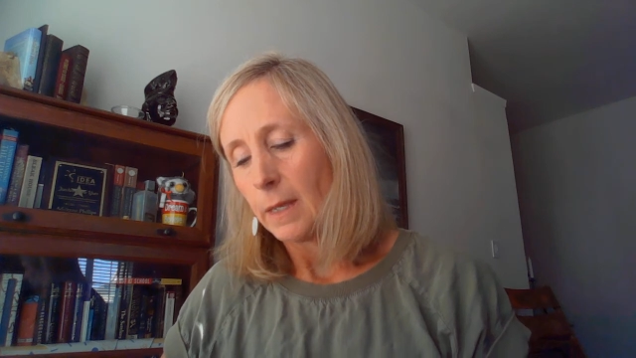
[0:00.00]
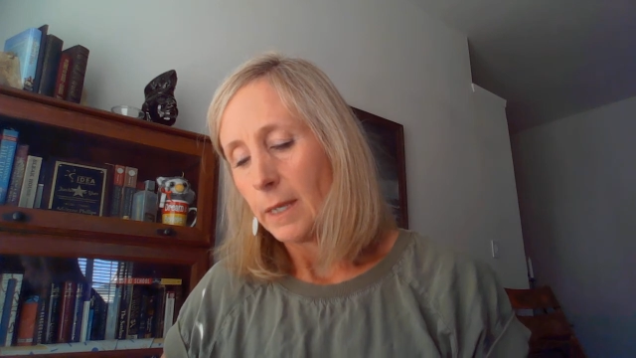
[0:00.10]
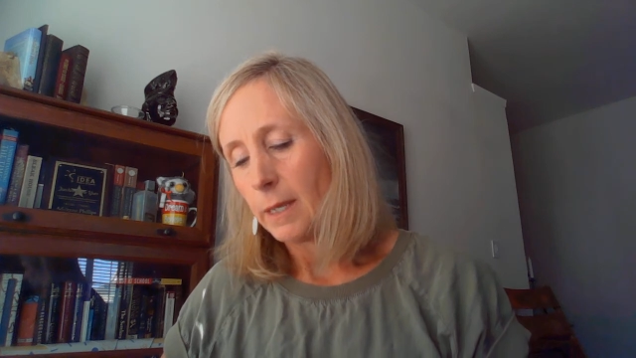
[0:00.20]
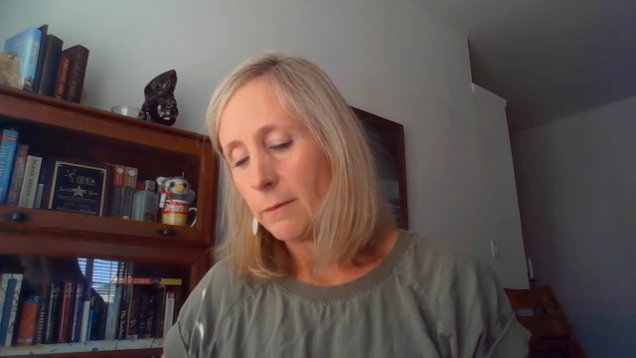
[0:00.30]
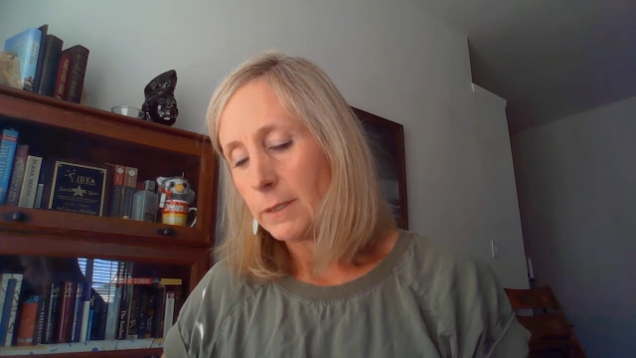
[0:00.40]

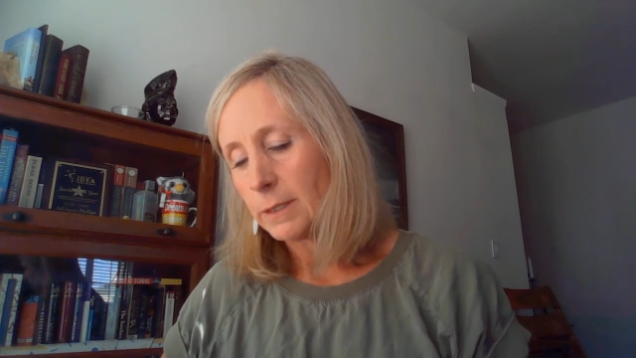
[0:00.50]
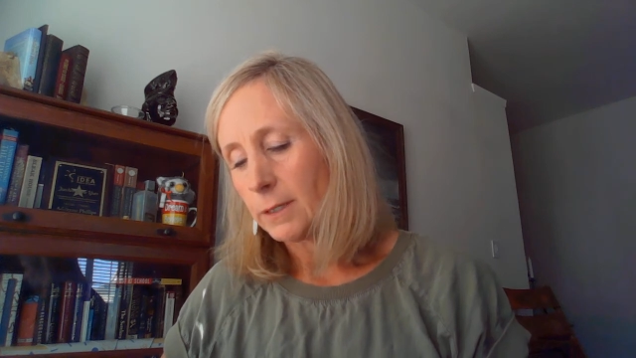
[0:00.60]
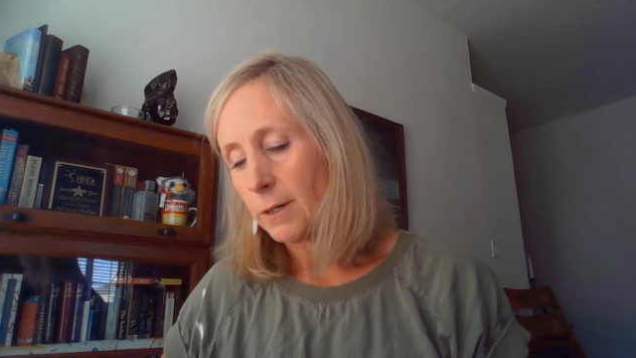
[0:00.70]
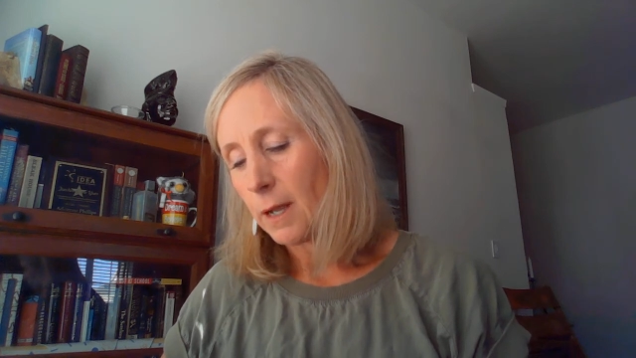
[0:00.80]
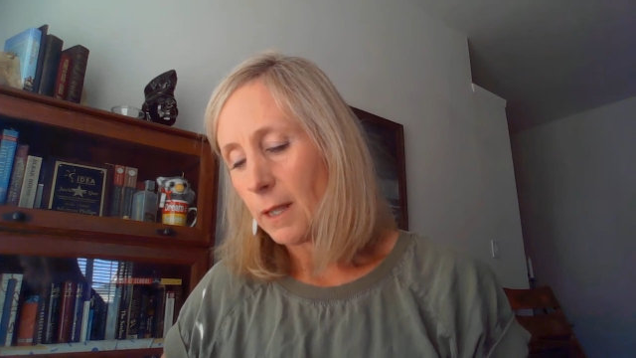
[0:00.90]
He was
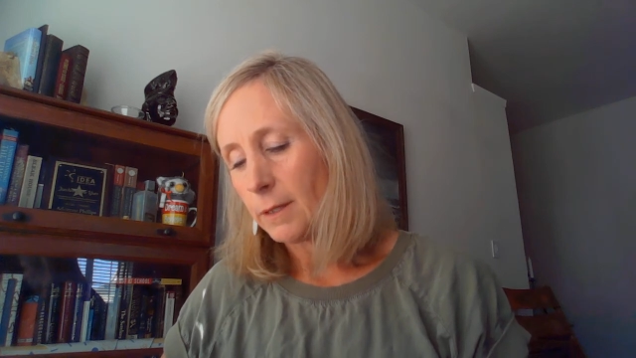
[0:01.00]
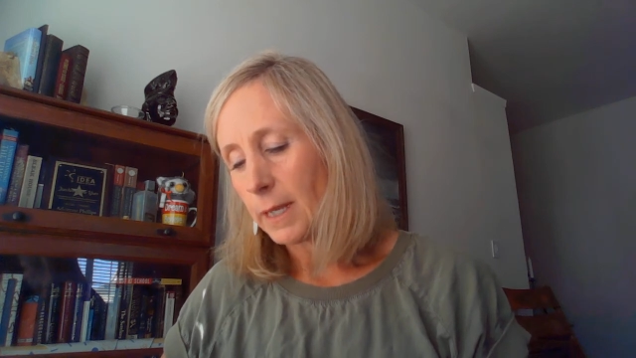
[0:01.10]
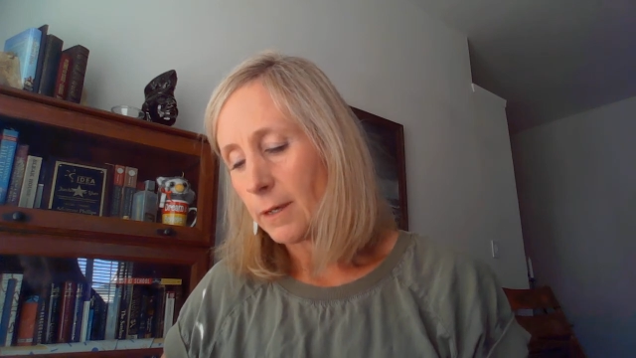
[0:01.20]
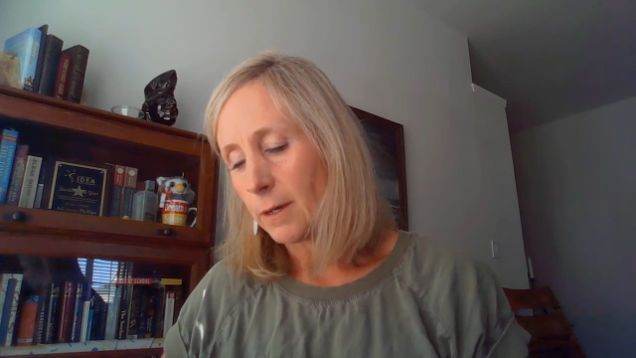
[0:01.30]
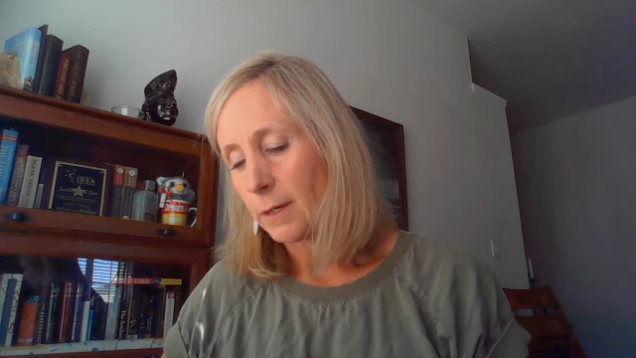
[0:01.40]
on your
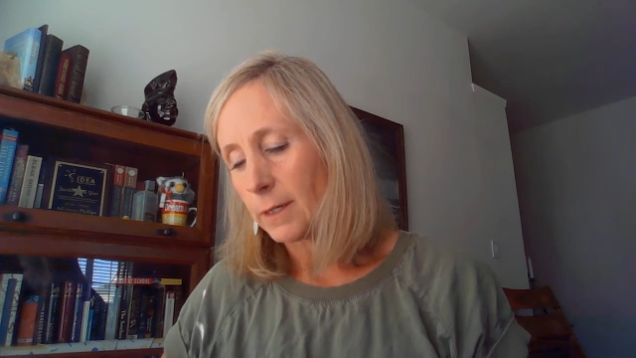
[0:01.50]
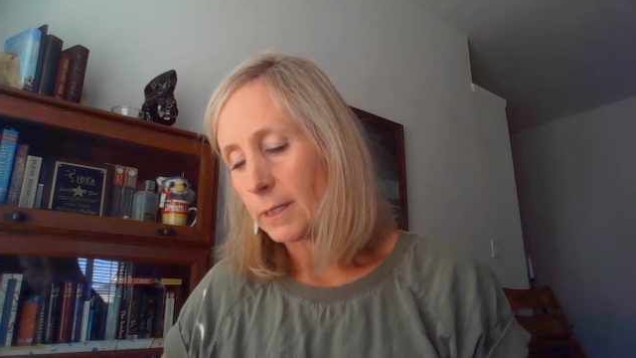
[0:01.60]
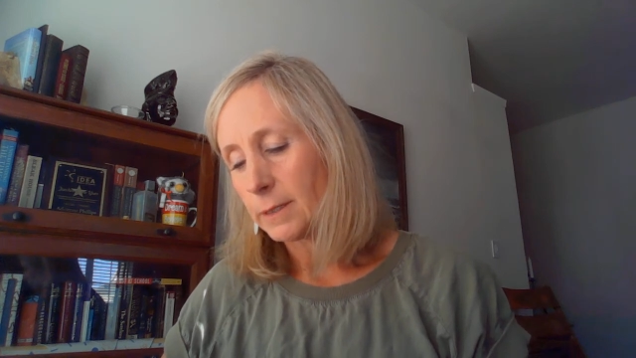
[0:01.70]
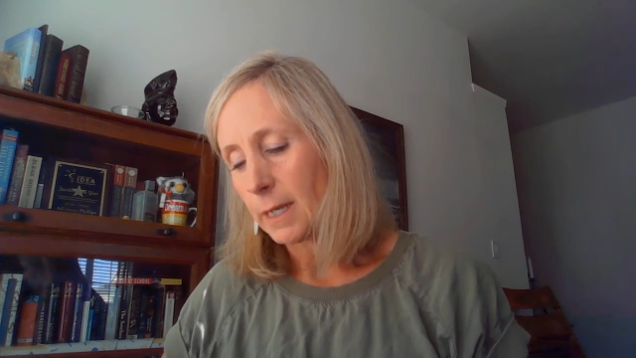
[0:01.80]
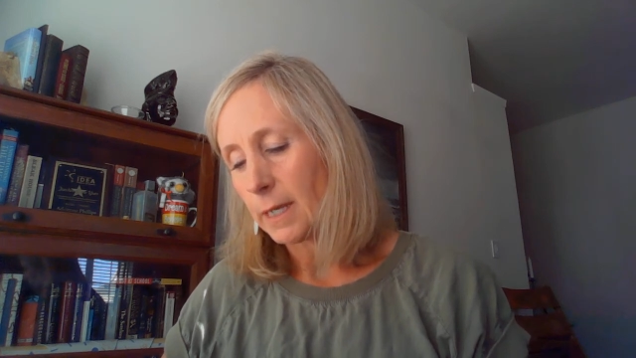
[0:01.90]
holiday card,
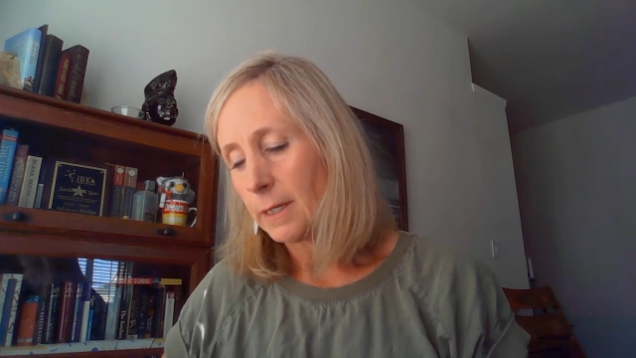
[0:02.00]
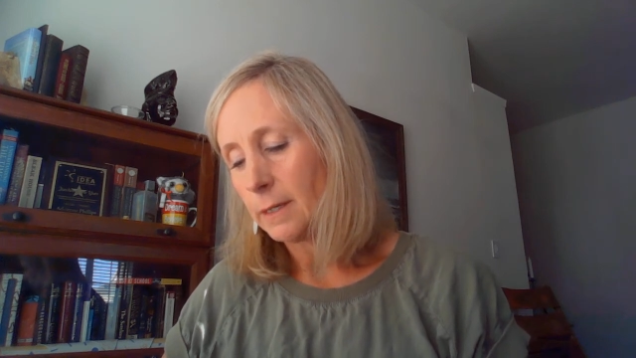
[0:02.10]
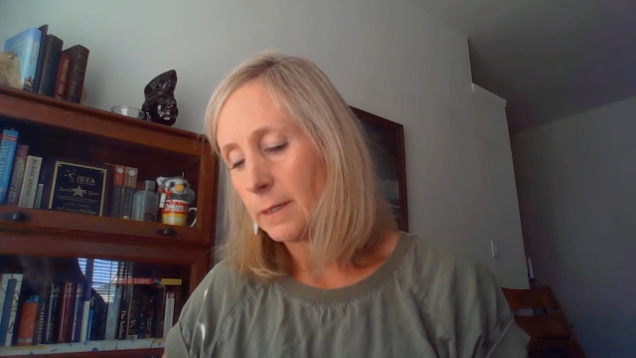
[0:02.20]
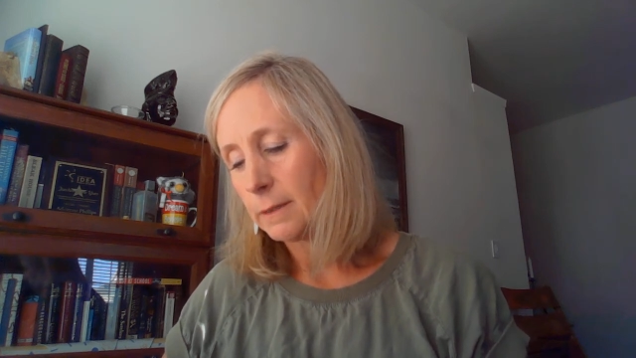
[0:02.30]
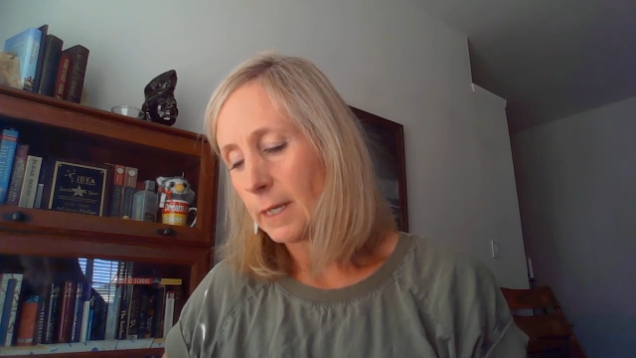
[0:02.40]
I
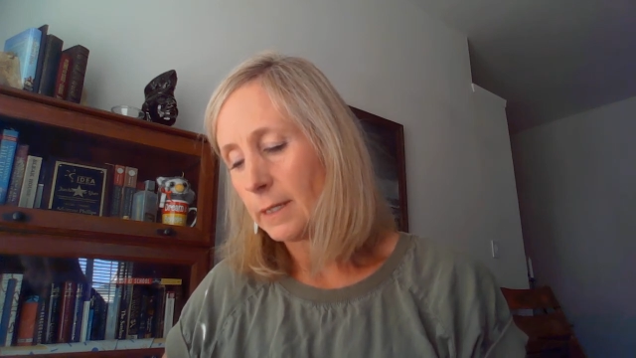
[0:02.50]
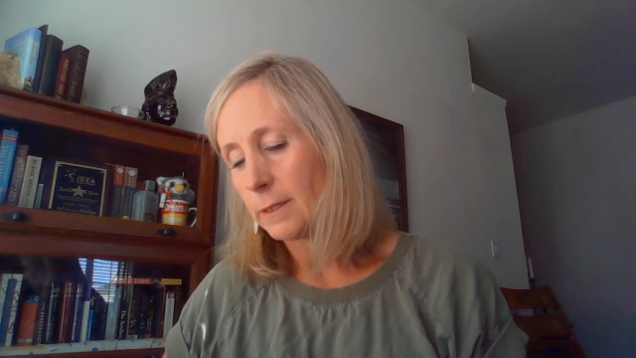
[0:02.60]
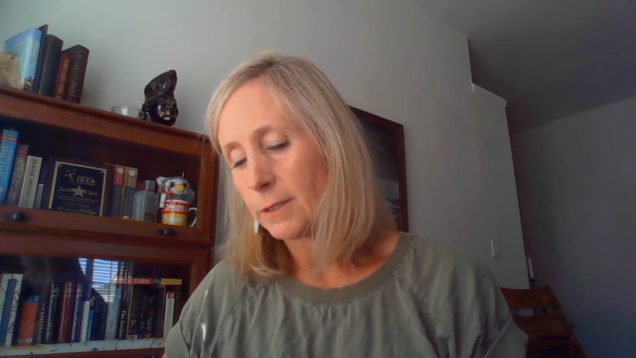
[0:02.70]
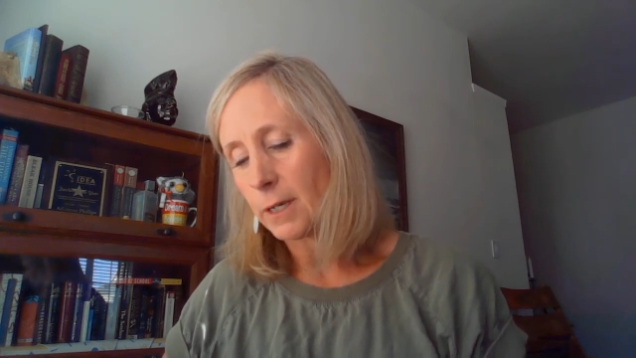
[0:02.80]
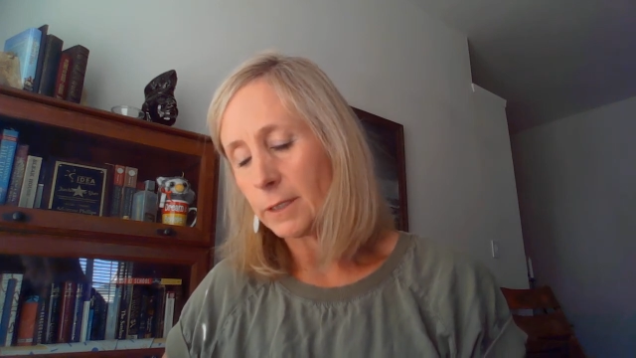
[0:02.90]
said, letting
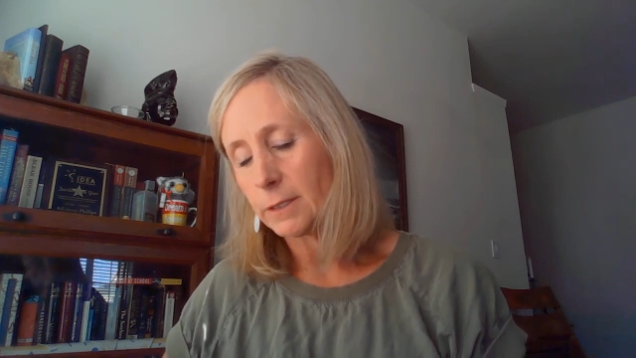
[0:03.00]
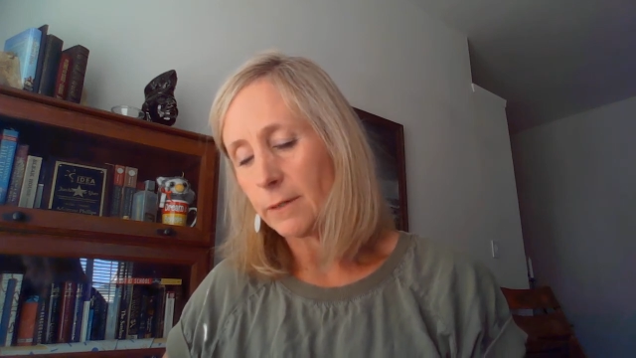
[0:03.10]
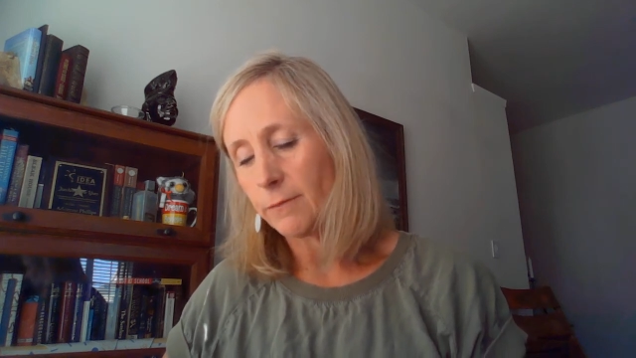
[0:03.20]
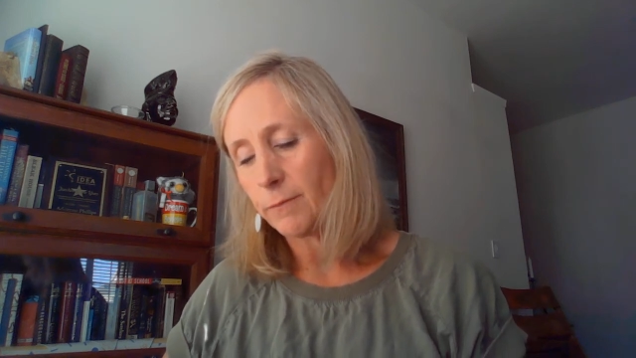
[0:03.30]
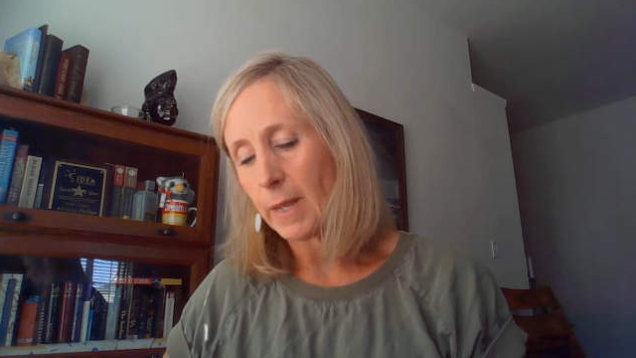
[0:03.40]
the dog
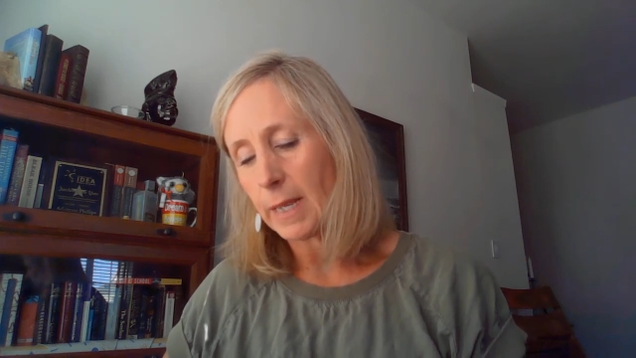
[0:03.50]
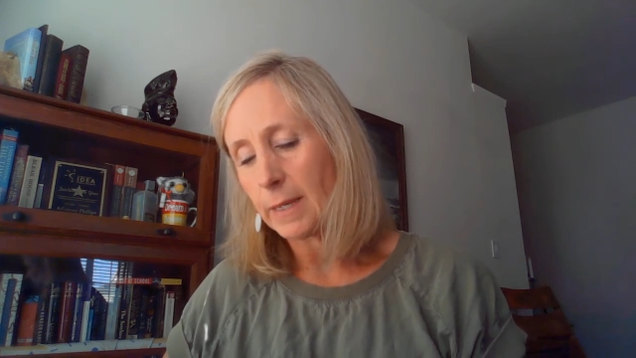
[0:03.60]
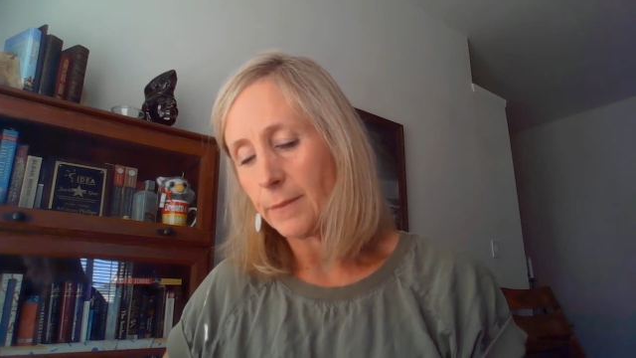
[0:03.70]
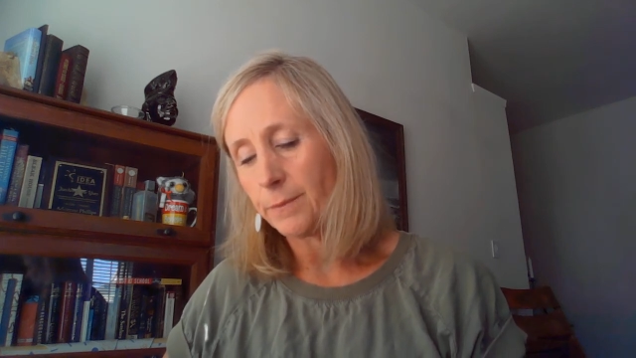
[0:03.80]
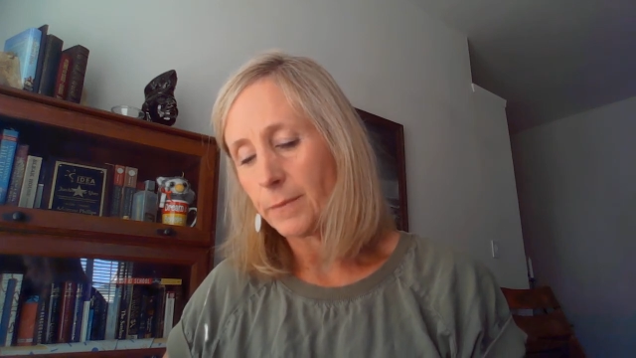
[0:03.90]
sniff my
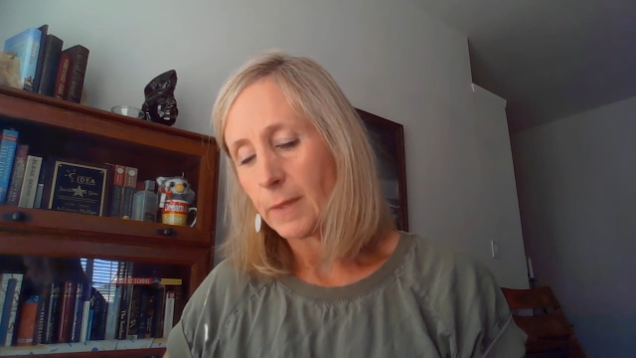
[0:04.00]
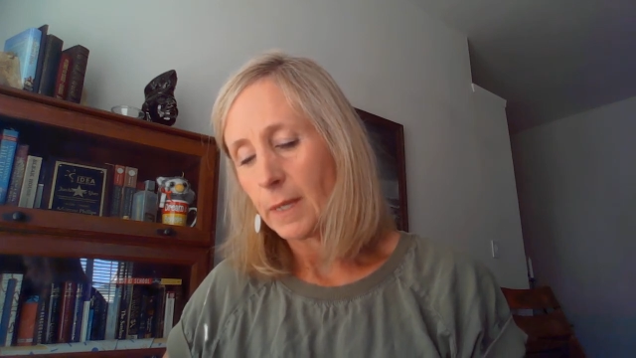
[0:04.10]
hand.